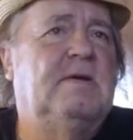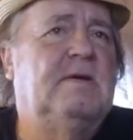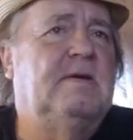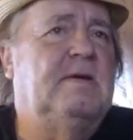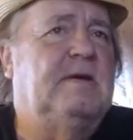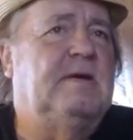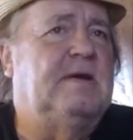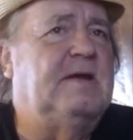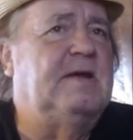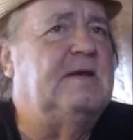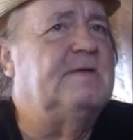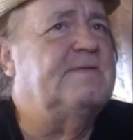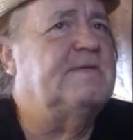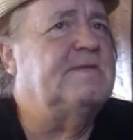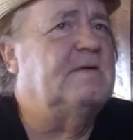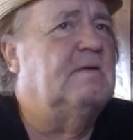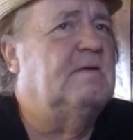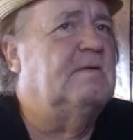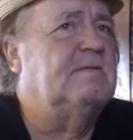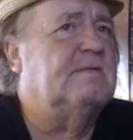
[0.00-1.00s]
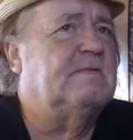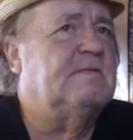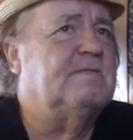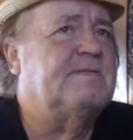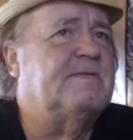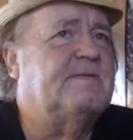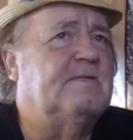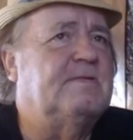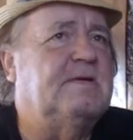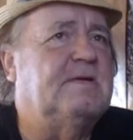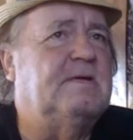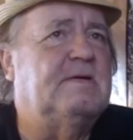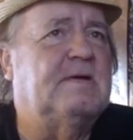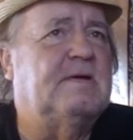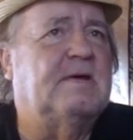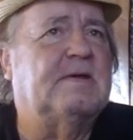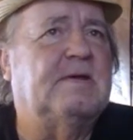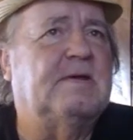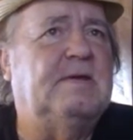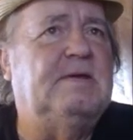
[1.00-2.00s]
And he is the owner, so
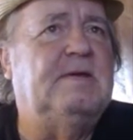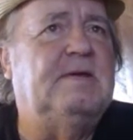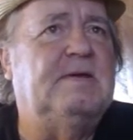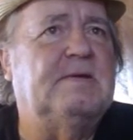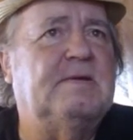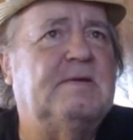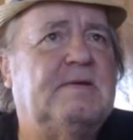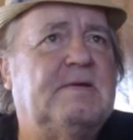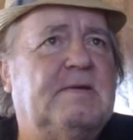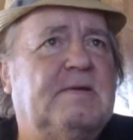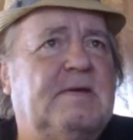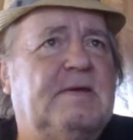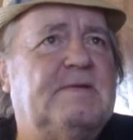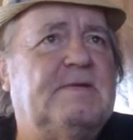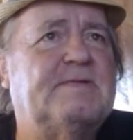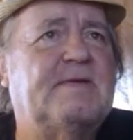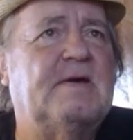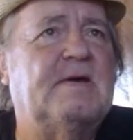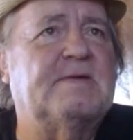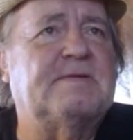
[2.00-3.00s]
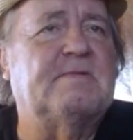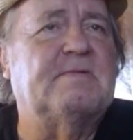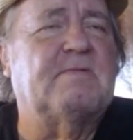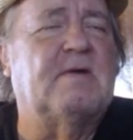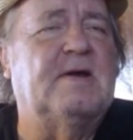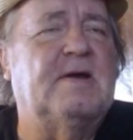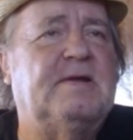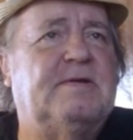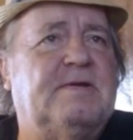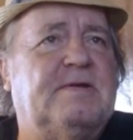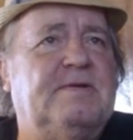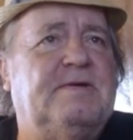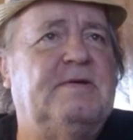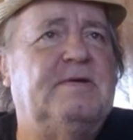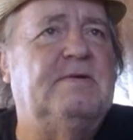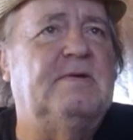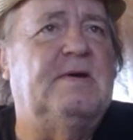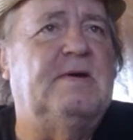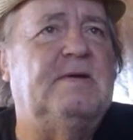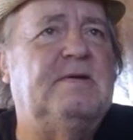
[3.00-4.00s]
he's got the right to
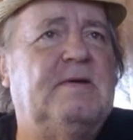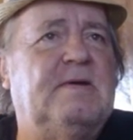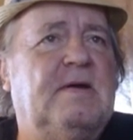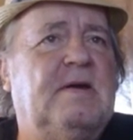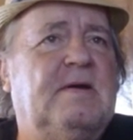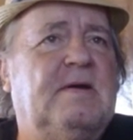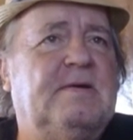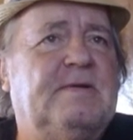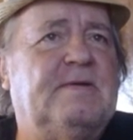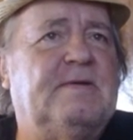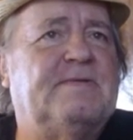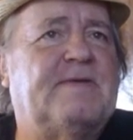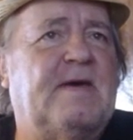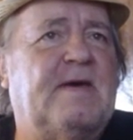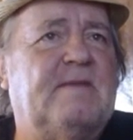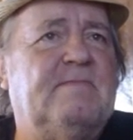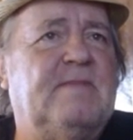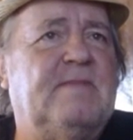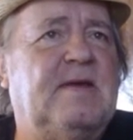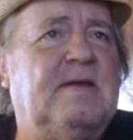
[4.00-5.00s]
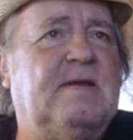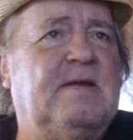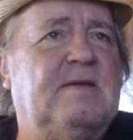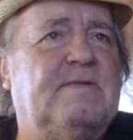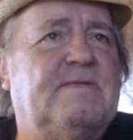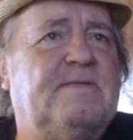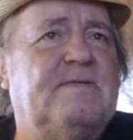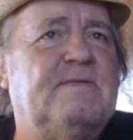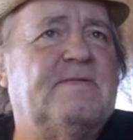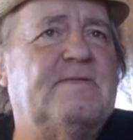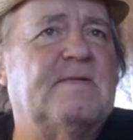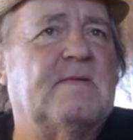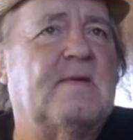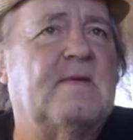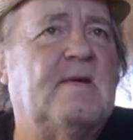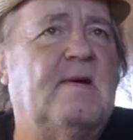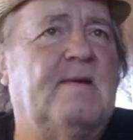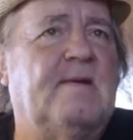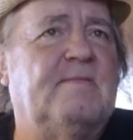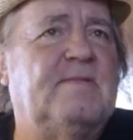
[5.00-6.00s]
do it. Does that mean he's using
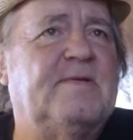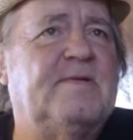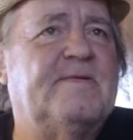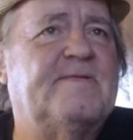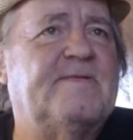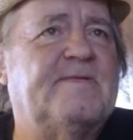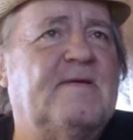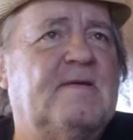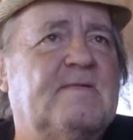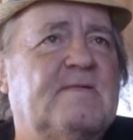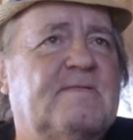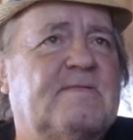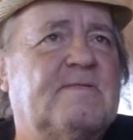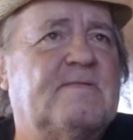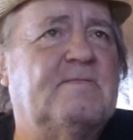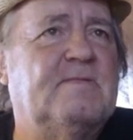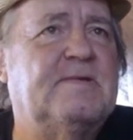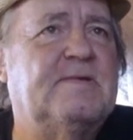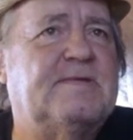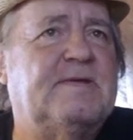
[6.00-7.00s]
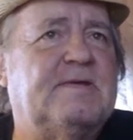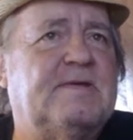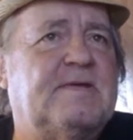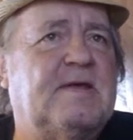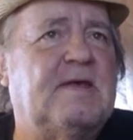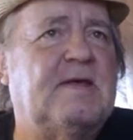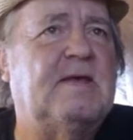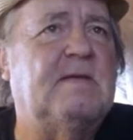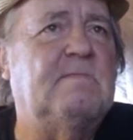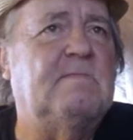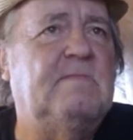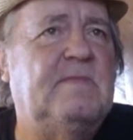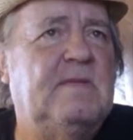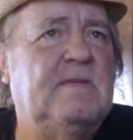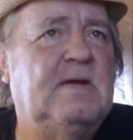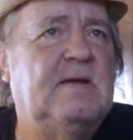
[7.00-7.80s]
common sense with the team?